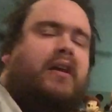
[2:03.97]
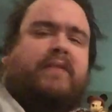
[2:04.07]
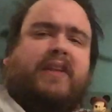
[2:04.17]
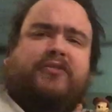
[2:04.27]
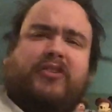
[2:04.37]

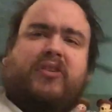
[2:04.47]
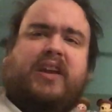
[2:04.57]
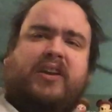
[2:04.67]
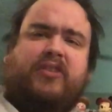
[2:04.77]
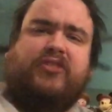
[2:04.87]
he feels like
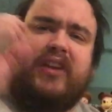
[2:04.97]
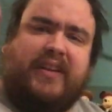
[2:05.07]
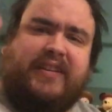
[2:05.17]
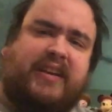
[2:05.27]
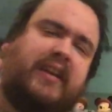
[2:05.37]
he hears like a
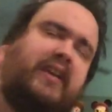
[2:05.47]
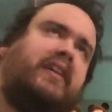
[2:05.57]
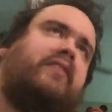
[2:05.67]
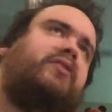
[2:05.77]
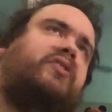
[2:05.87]
ticking
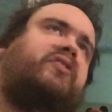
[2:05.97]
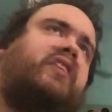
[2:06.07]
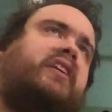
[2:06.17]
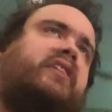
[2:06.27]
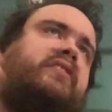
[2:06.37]
every
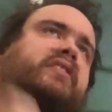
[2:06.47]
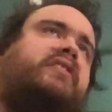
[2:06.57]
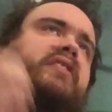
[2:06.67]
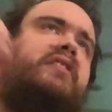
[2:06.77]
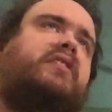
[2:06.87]
second.
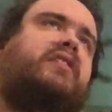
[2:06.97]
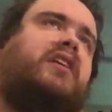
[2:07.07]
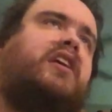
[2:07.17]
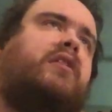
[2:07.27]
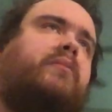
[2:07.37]

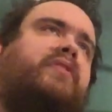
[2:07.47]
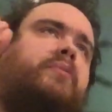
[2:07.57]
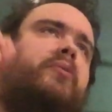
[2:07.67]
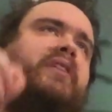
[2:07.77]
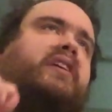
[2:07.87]
The
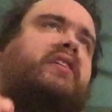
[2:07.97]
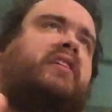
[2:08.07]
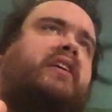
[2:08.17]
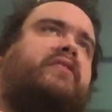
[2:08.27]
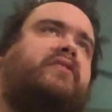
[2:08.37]
moment he
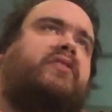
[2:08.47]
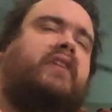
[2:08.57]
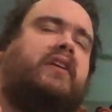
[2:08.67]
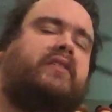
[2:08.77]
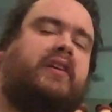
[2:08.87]
hits,
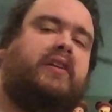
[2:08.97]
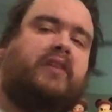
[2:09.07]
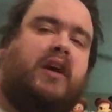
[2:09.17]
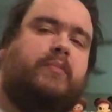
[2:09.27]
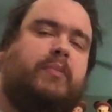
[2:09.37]
that's like a
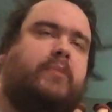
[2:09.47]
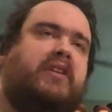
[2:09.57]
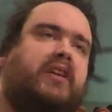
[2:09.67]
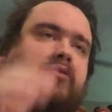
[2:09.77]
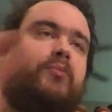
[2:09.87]
time bomb
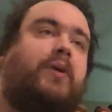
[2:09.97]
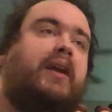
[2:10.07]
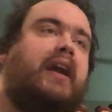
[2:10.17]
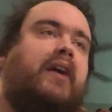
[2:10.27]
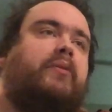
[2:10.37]
that he's
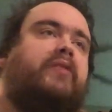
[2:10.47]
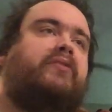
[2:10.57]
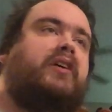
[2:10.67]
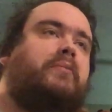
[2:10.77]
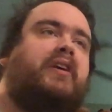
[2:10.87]
running out of
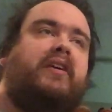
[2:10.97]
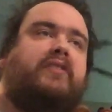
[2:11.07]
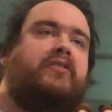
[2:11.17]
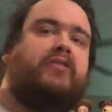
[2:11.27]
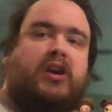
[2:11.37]
time. He
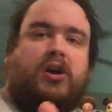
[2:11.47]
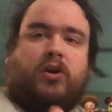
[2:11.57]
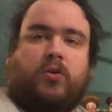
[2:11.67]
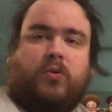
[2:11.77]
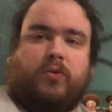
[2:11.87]
has
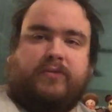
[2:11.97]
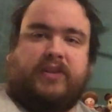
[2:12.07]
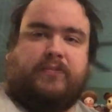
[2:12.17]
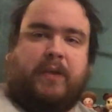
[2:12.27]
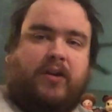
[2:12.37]

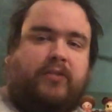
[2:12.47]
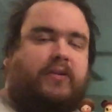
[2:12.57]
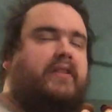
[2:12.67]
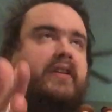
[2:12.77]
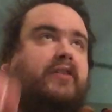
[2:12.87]
this
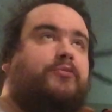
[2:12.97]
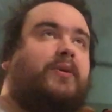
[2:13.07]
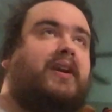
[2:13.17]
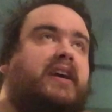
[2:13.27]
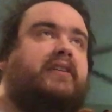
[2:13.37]
paranoia that he's
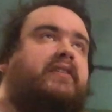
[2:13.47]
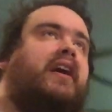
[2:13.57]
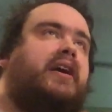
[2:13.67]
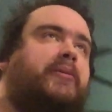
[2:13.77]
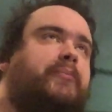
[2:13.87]
running out of
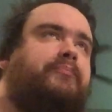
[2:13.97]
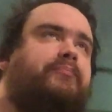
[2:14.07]
time,